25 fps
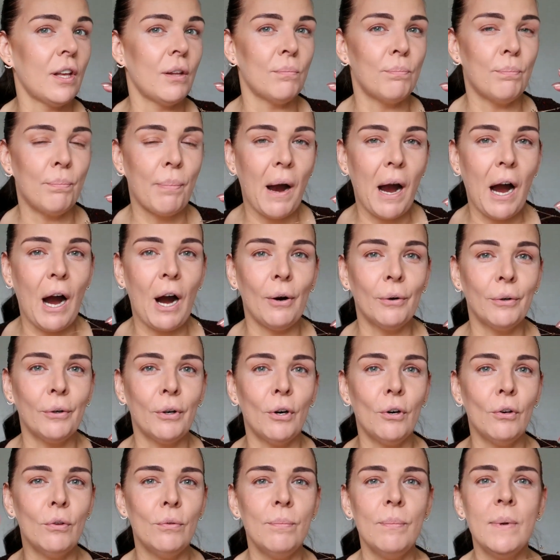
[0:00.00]
and
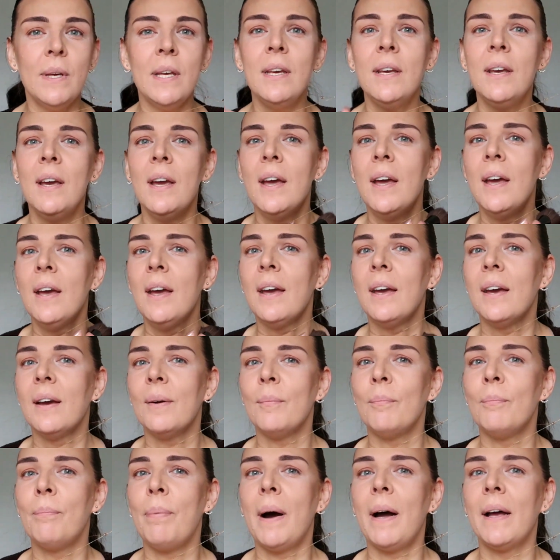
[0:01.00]
powder on me,
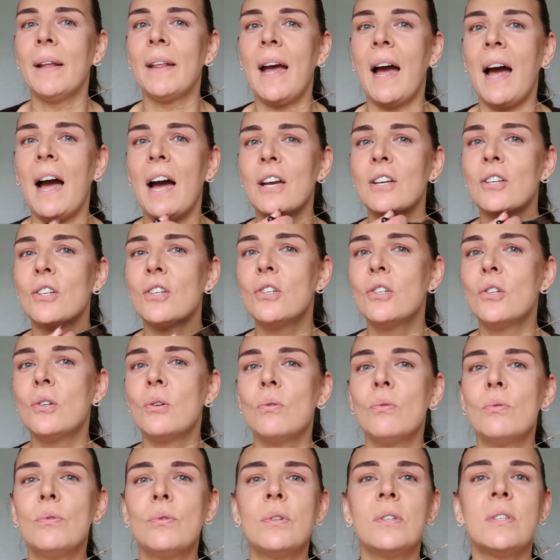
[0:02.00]
but I
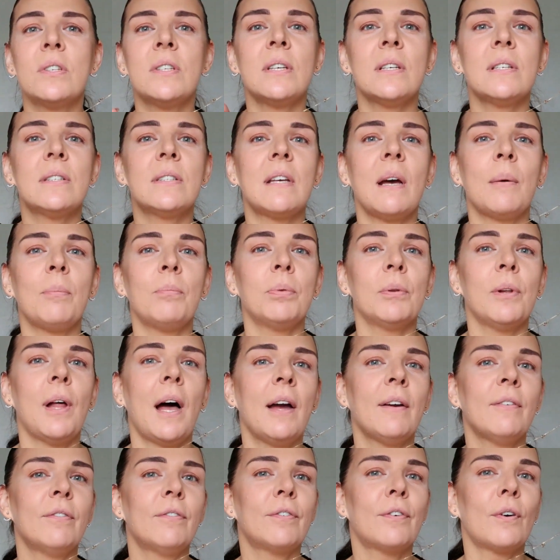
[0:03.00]
should this
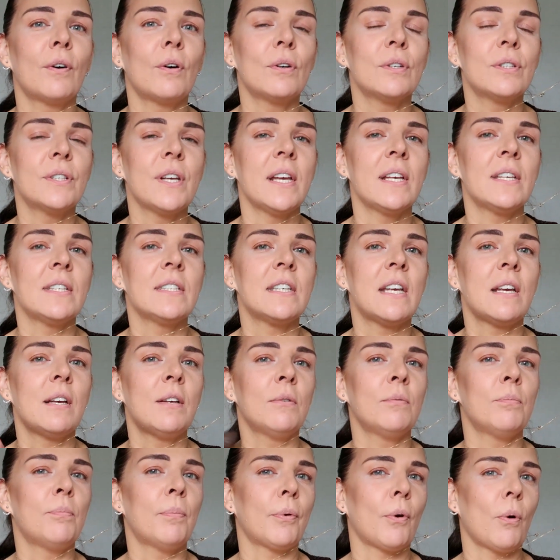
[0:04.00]
apply first and
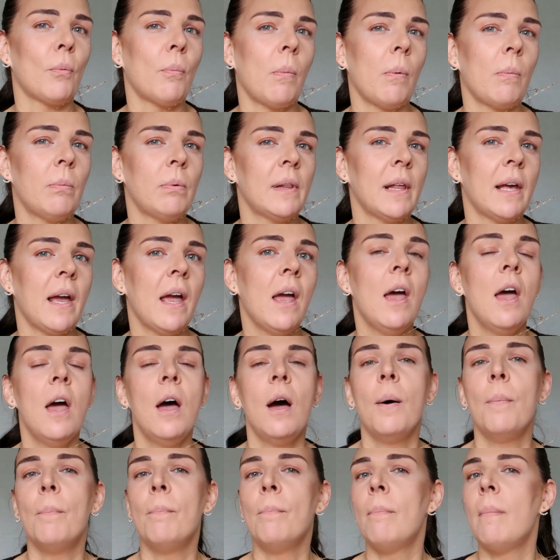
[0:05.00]
then probably
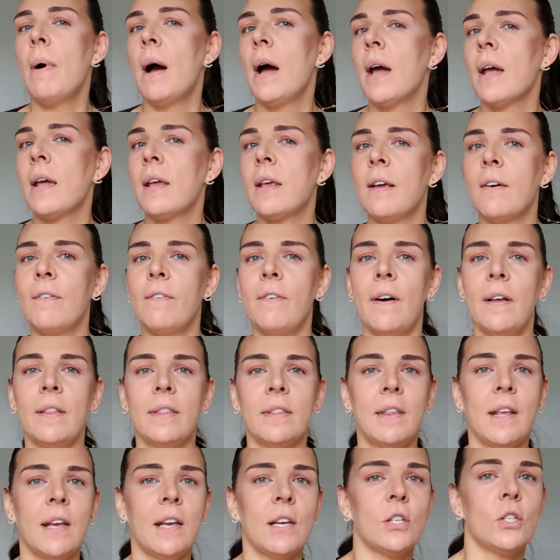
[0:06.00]
my
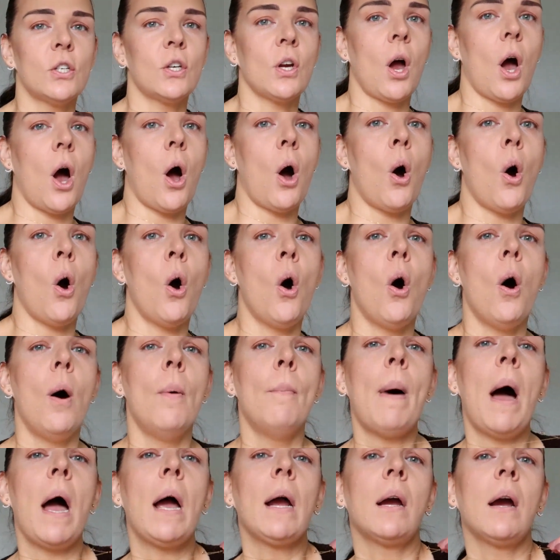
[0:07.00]
foundation. Oh
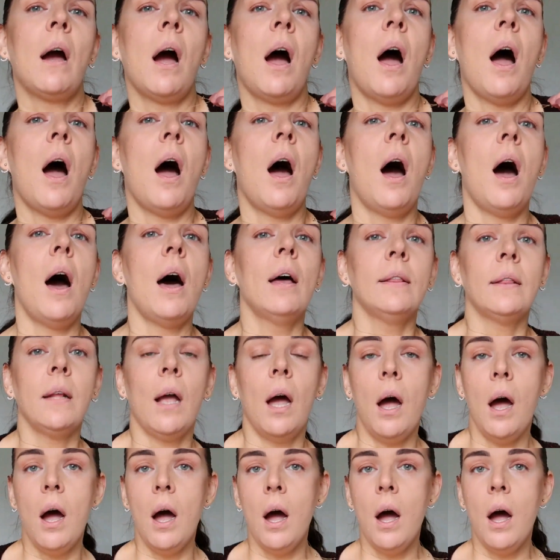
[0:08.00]
my god,